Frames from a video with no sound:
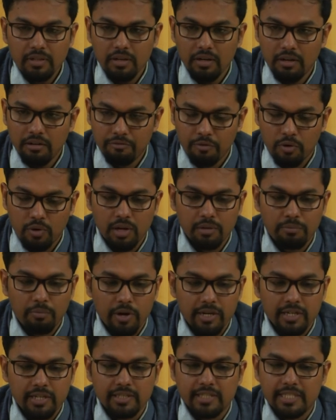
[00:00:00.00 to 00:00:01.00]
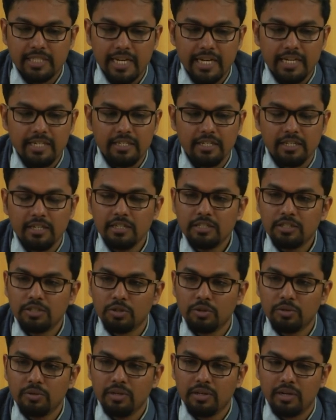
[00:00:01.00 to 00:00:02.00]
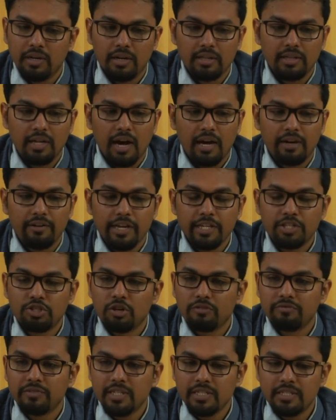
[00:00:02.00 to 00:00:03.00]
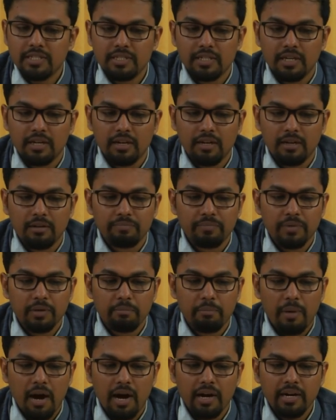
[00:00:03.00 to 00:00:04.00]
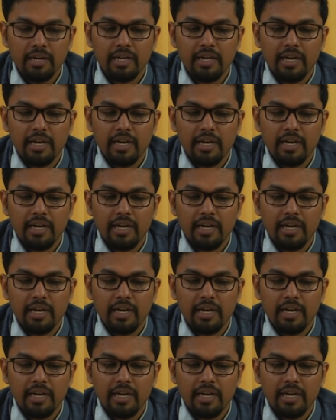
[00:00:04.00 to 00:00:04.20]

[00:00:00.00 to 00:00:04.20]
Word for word: focal point at the center. So, uh, the rest of this uh, part